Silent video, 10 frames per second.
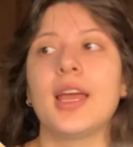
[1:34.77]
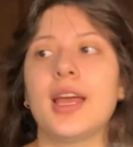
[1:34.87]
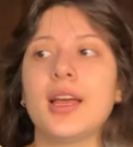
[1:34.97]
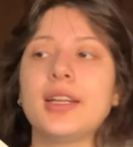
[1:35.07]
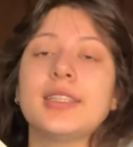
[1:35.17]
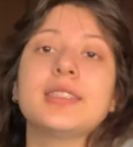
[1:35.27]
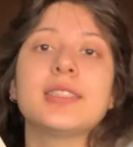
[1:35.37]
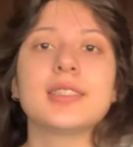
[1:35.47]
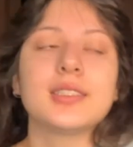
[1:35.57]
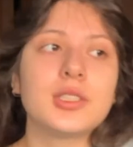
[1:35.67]
An
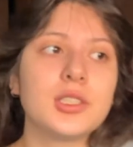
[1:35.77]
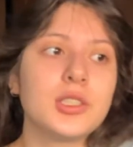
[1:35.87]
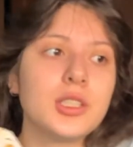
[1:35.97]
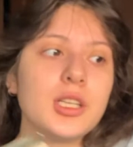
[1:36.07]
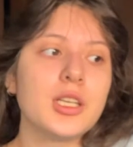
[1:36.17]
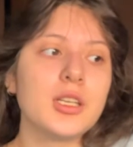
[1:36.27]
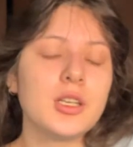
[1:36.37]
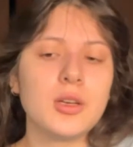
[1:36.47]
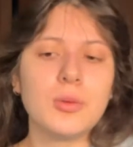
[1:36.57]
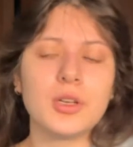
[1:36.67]
assistant district attorney,
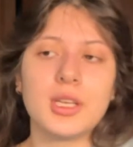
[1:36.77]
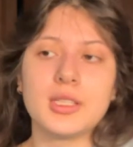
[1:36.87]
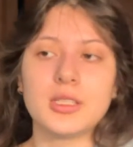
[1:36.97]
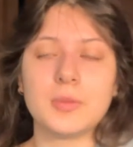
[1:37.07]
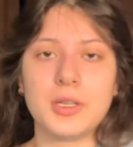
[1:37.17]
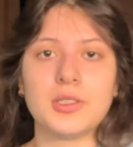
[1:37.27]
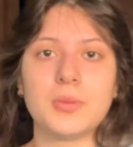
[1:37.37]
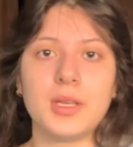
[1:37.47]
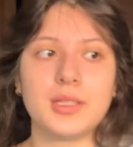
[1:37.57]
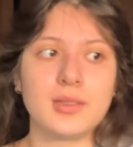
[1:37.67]
well, he's aspiring to
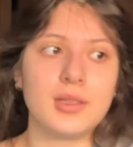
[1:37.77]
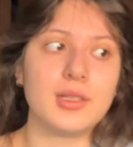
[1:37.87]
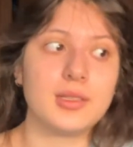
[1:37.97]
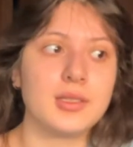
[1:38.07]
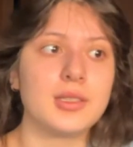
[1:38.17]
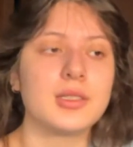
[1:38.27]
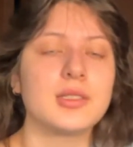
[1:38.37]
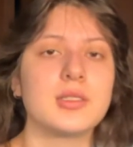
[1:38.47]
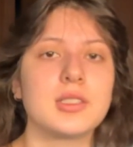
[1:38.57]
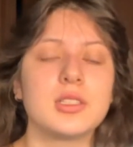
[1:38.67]
be an assistant
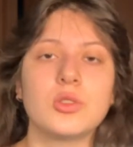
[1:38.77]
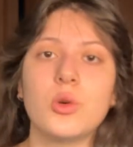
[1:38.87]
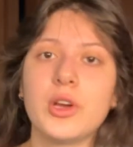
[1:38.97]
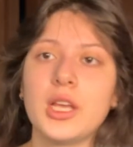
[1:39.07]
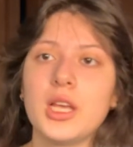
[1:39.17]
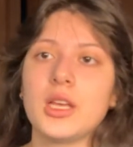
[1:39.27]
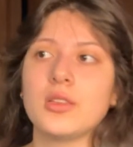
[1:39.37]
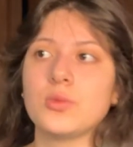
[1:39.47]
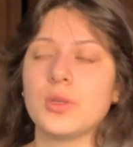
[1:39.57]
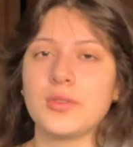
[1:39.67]
district attorney.
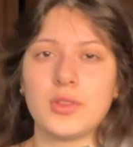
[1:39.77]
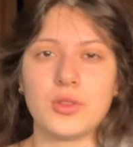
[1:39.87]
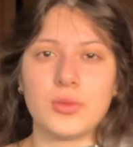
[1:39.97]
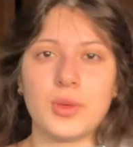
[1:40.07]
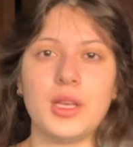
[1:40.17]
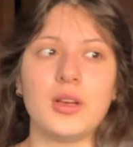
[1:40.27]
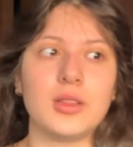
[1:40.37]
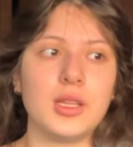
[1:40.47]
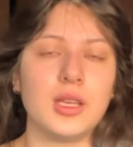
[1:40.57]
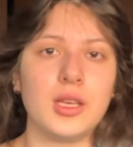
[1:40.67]
He's one of the 3
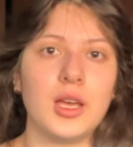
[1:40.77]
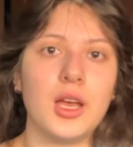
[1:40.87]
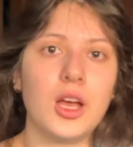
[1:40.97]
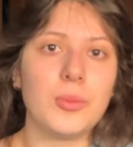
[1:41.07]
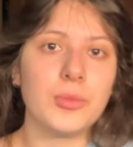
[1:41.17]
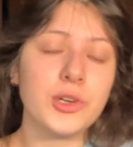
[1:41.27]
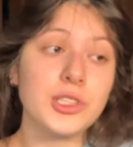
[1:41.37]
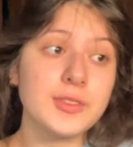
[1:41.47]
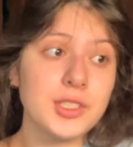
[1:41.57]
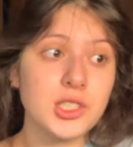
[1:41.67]
on the murder
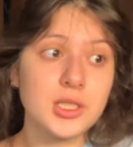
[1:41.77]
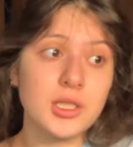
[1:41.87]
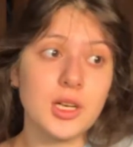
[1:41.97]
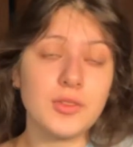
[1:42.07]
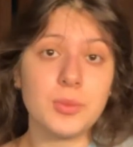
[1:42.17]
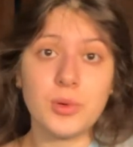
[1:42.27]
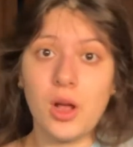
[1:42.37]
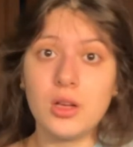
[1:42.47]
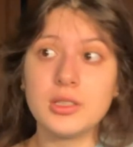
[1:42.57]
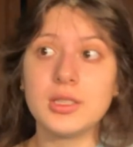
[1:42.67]
division of the
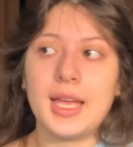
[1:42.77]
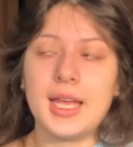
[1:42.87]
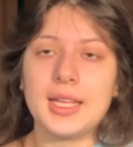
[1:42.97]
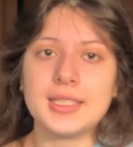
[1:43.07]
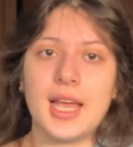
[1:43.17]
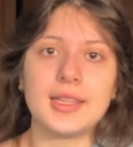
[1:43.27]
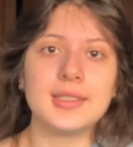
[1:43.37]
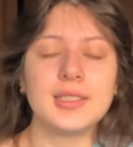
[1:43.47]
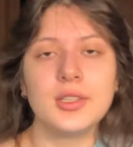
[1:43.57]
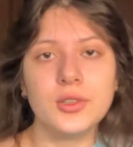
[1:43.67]
Bronx. And yeah, this
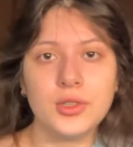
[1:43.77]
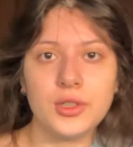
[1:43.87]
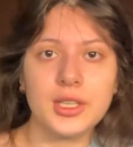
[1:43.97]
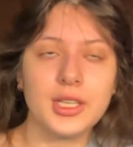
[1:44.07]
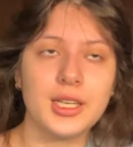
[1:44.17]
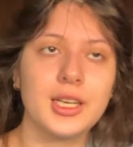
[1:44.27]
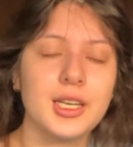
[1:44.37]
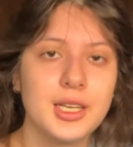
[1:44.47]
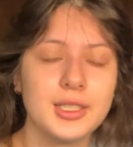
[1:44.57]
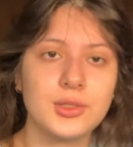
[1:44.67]
is a New York
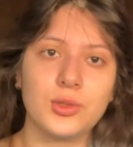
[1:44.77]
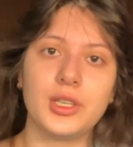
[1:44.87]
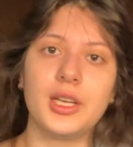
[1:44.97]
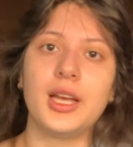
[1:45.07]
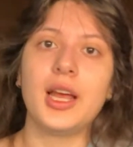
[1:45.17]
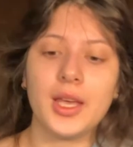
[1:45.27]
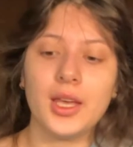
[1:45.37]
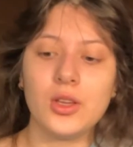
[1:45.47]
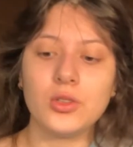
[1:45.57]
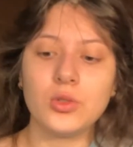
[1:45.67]
story,
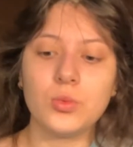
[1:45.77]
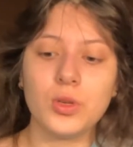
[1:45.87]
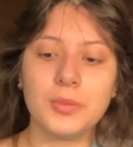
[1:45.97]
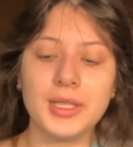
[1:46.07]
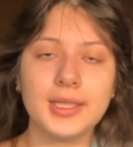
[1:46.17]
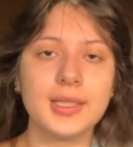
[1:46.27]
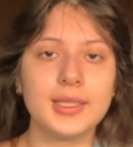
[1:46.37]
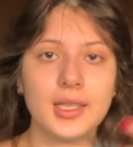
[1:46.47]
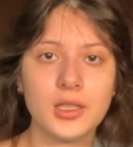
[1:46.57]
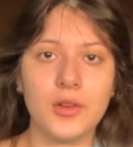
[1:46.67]
and what basically
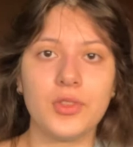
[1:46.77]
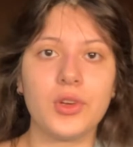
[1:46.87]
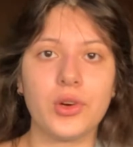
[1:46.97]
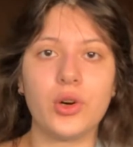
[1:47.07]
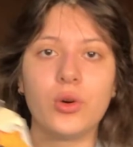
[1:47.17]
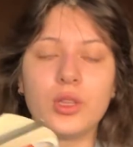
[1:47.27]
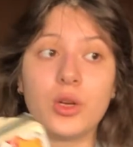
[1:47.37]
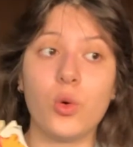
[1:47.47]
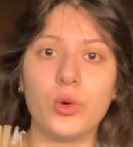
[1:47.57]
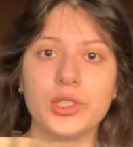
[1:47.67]
sets off the
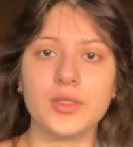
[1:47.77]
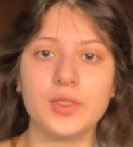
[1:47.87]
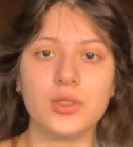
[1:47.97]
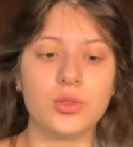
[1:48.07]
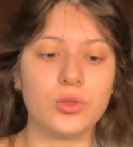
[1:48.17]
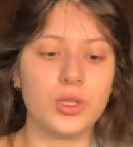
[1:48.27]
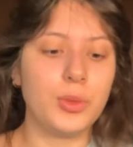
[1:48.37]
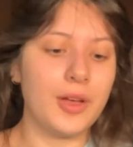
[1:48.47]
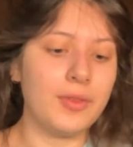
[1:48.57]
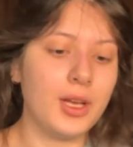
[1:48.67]
course of the story, we
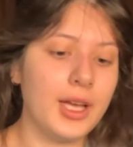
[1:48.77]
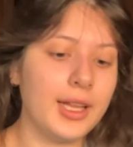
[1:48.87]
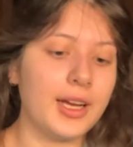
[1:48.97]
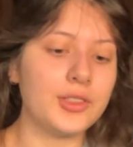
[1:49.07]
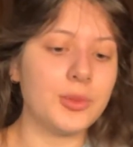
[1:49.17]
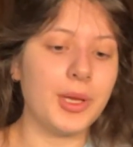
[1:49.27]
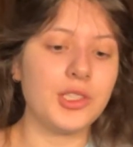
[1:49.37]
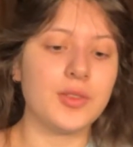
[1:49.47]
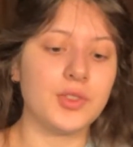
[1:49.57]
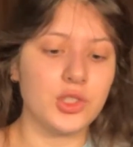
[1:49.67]
have like 100
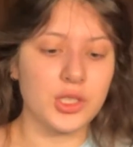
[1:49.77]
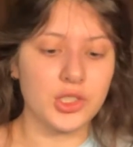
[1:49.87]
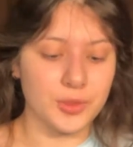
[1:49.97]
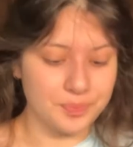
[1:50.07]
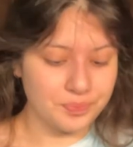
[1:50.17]
pages of introduction